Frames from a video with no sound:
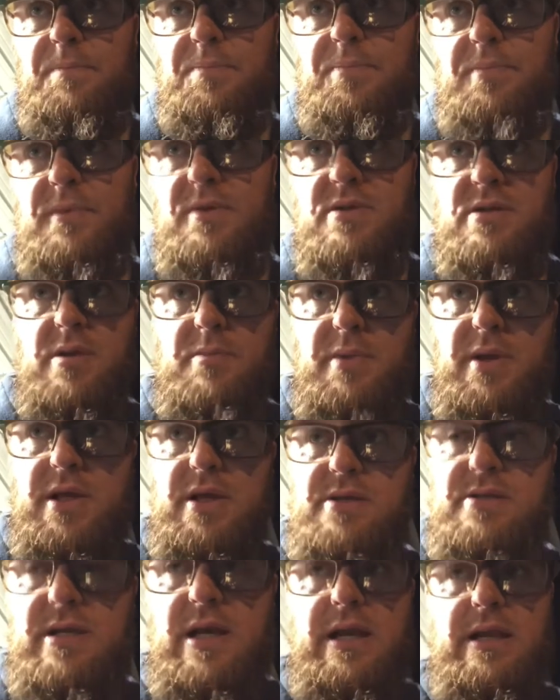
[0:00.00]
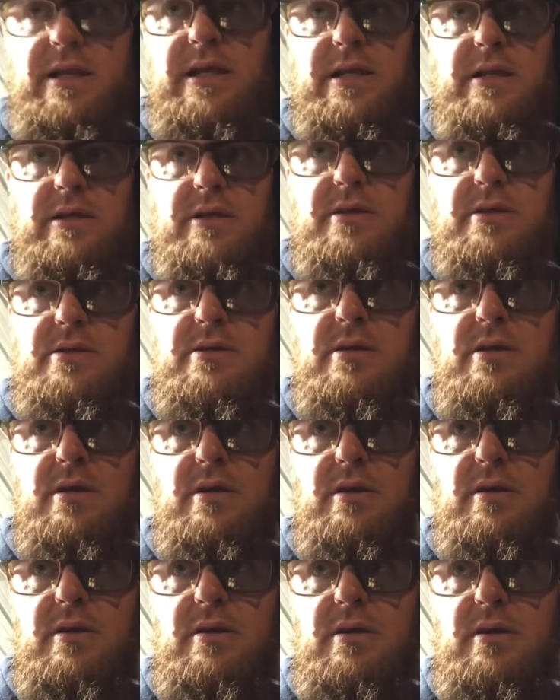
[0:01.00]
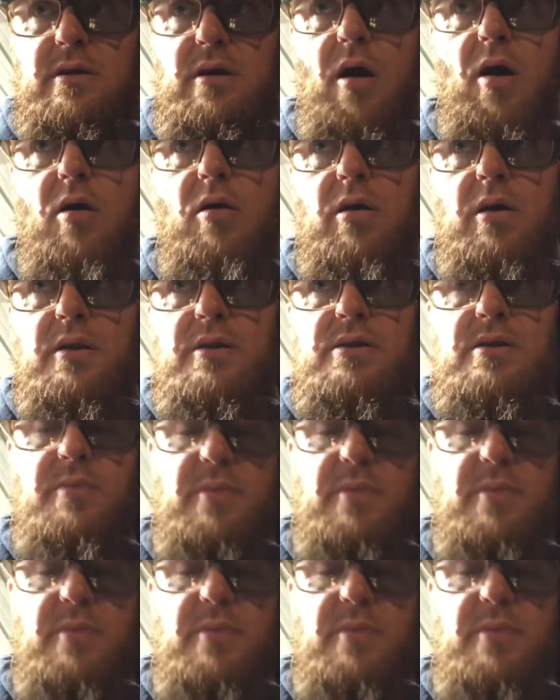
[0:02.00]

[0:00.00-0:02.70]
some of his ideas on some of